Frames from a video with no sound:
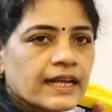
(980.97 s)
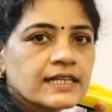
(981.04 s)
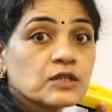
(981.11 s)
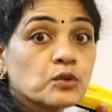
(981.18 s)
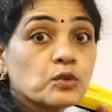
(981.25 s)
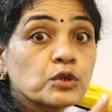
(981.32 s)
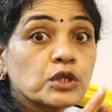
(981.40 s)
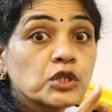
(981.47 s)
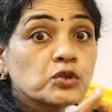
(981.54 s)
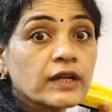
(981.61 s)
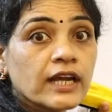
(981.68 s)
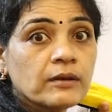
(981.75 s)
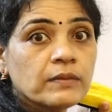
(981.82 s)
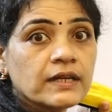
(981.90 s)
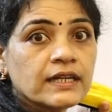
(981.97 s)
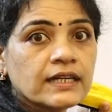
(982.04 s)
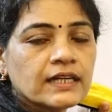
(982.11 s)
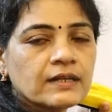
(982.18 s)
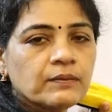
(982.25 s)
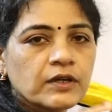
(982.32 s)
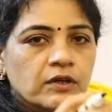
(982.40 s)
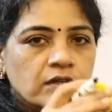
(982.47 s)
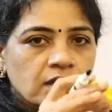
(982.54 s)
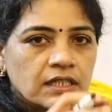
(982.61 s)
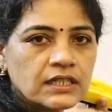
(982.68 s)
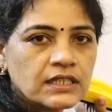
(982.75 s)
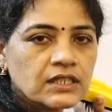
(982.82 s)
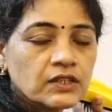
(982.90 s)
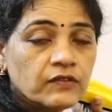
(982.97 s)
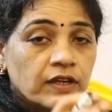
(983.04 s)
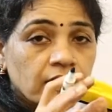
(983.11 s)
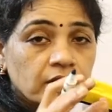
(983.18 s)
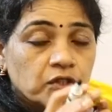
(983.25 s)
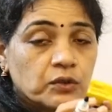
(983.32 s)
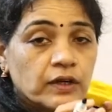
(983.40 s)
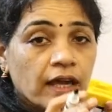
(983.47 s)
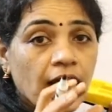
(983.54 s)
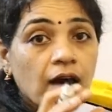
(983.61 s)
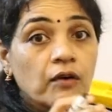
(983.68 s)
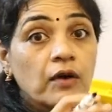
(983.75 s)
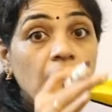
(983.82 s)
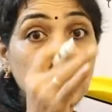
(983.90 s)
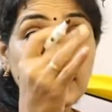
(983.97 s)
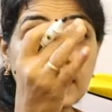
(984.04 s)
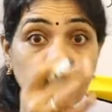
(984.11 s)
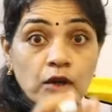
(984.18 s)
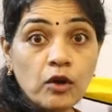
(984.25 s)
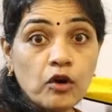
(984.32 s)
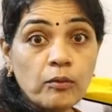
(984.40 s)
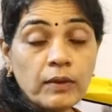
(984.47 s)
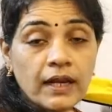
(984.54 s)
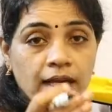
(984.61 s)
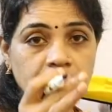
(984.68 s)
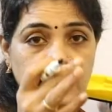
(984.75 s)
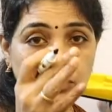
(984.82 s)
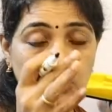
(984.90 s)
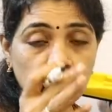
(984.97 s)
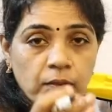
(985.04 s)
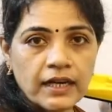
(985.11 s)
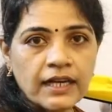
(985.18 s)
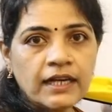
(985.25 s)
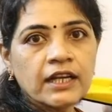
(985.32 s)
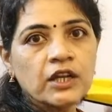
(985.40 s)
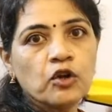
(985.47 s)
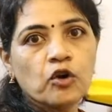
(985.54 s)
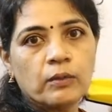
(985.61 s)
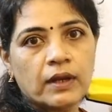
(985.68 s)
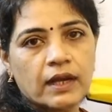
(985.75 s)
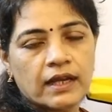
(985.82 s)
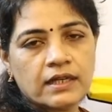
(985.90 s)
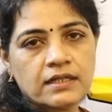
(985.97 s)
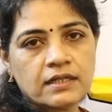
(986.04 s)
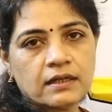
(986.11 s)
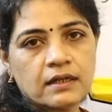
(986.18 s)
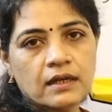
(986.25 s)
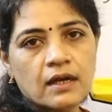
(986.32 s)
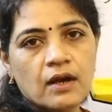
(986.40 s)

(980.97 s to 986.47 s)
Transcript: as root 2 can be written because it is, we should have denominator, numerator and denominator.